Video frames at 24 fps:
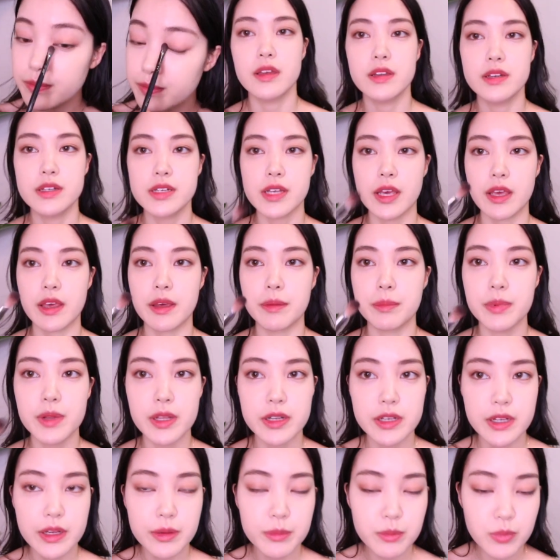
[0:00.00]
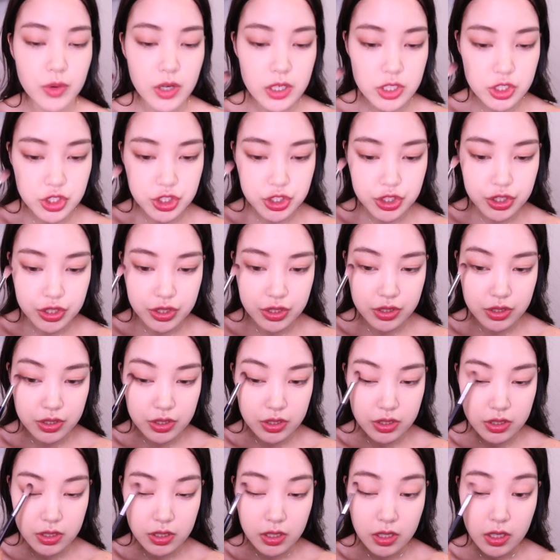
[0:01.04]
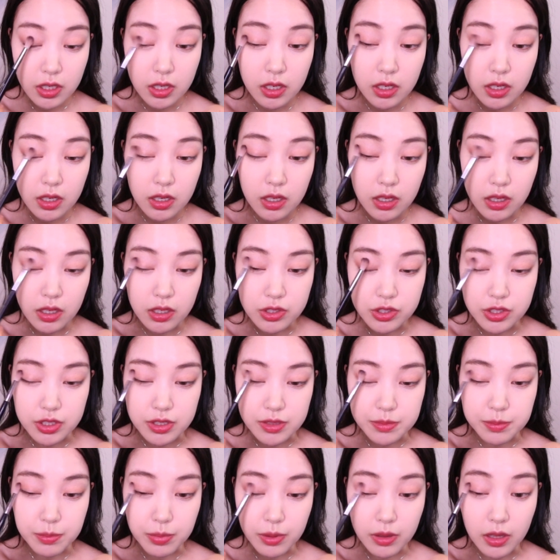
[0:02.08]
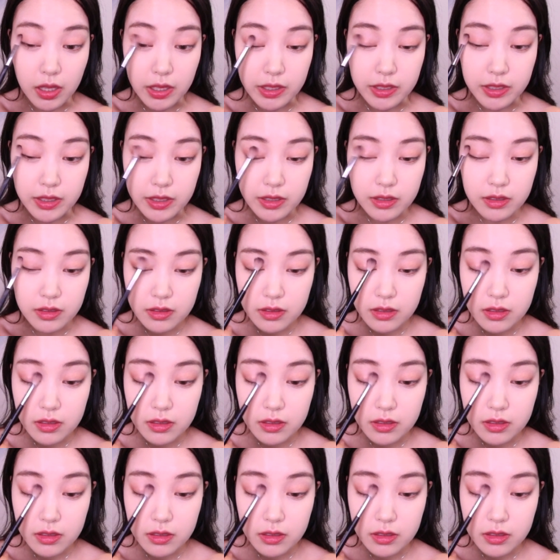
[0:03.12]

Then take a blending brush and just blend it.